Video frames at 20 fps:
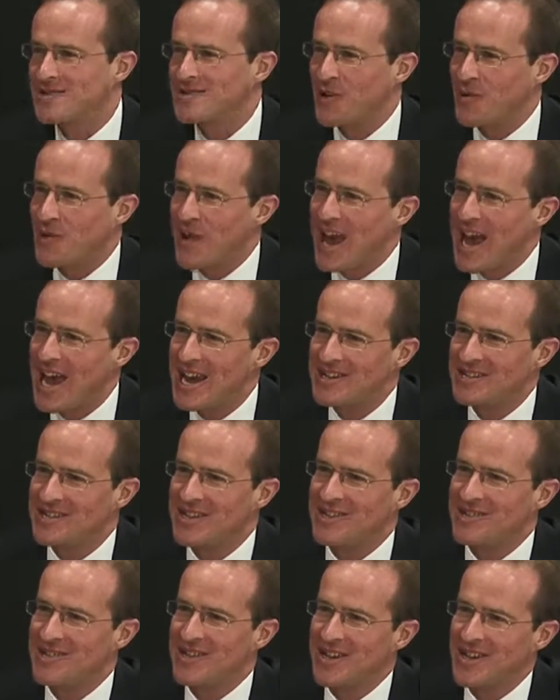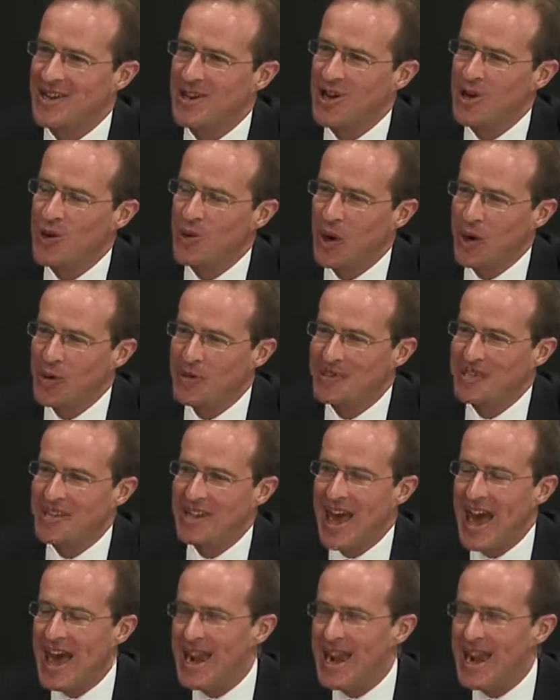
So we hate it when we see